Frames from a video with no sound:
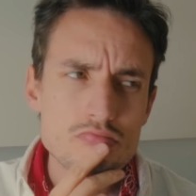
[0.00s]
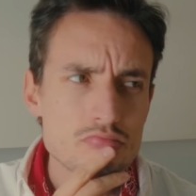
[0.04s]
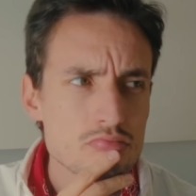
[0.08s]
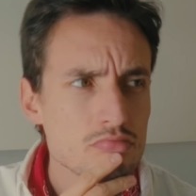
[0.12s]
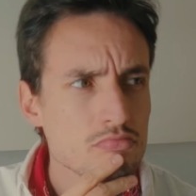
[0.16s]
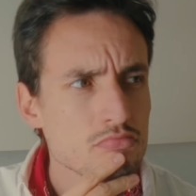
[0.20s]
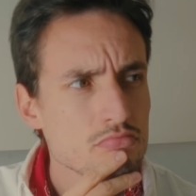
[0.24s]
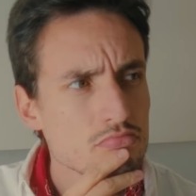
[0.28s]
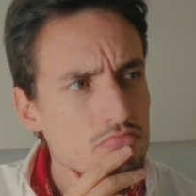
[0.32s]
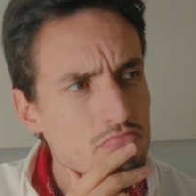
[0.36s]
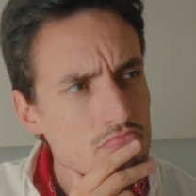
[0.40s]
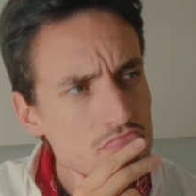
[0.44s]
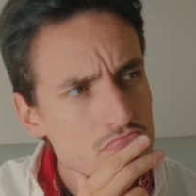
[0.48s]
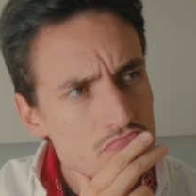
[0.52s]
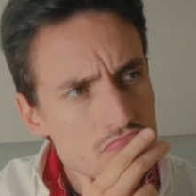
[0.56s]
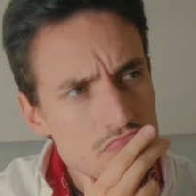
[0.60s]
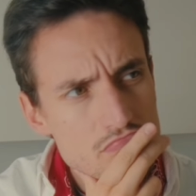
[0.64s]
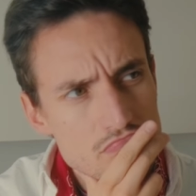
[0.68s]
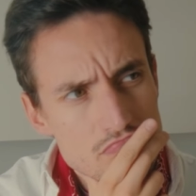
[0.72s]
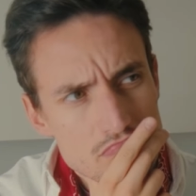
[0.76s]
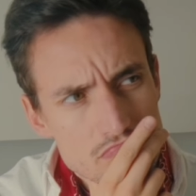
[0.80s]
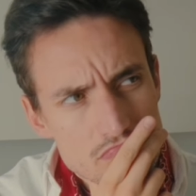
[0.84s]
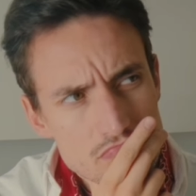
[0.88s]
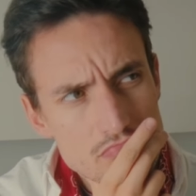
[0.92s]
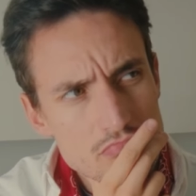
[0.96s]
Screen and
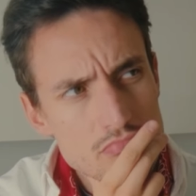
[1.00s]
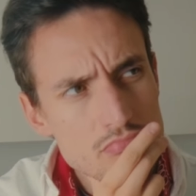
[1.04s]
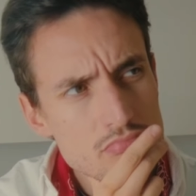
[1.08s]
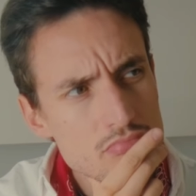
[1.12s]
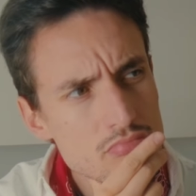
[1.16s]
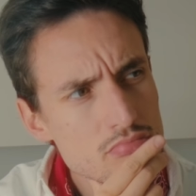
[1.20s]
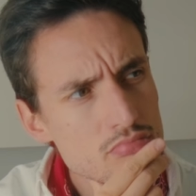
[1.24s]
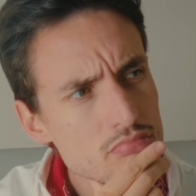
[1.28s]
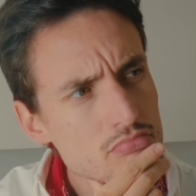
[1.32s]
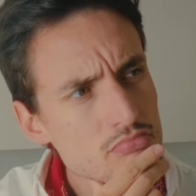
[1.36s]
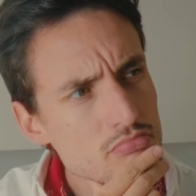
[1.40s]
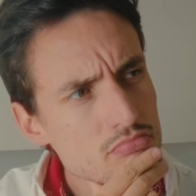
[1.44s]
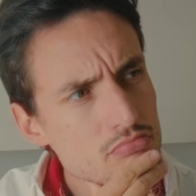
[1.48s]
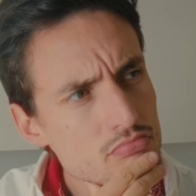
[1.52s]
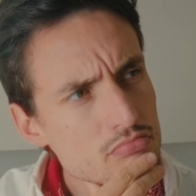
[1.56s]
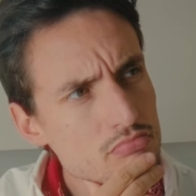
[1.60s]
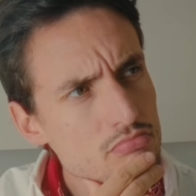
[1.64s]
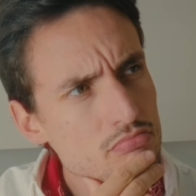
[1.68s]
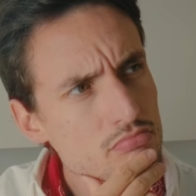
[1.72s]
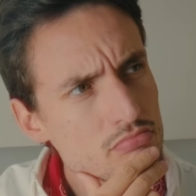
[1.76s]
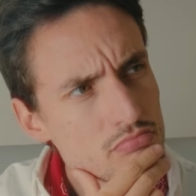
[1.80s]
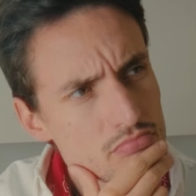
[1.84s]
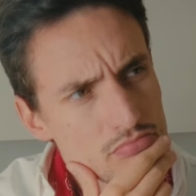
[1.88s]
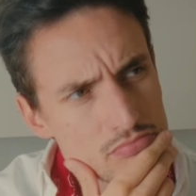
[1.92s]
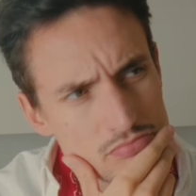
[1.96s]
battery are things you won't
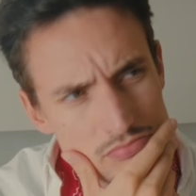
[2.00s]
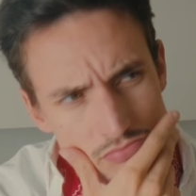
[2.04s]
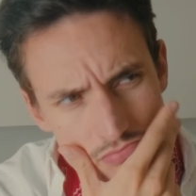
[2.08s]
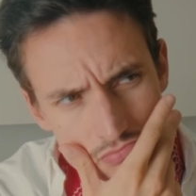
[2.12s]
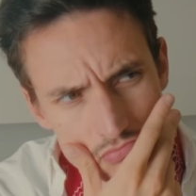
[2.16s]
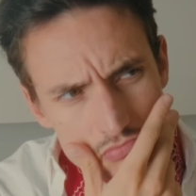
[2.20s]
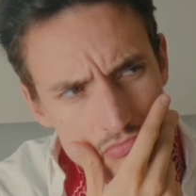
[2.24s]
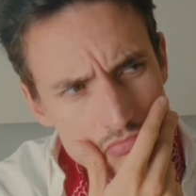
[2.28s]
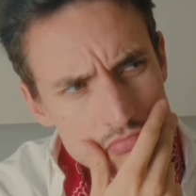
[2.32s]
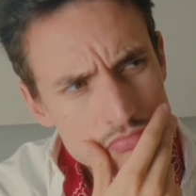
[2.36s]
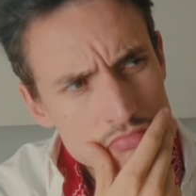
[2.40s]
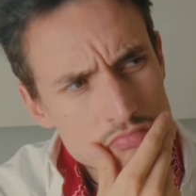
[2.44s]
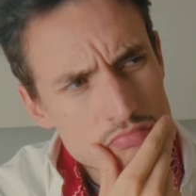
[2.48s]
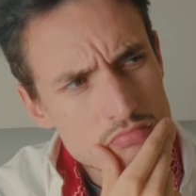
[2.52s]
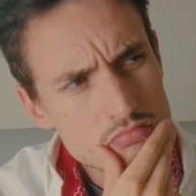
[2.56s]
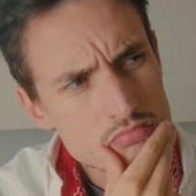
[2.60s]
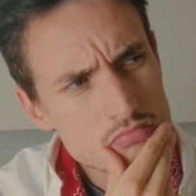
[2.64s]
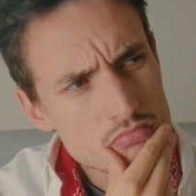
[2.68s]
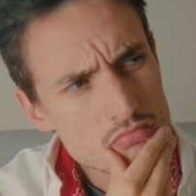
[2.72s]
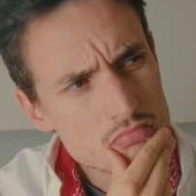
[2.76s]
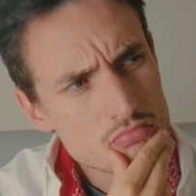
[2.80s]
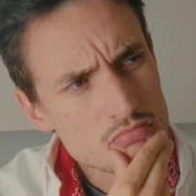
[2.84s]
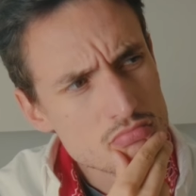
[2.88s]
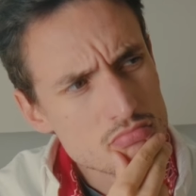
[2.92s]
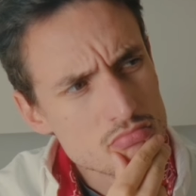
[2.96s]
really notice day to
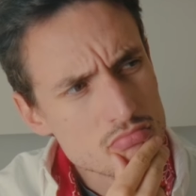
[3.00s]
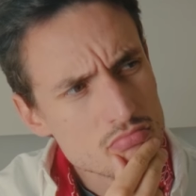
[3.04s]
day,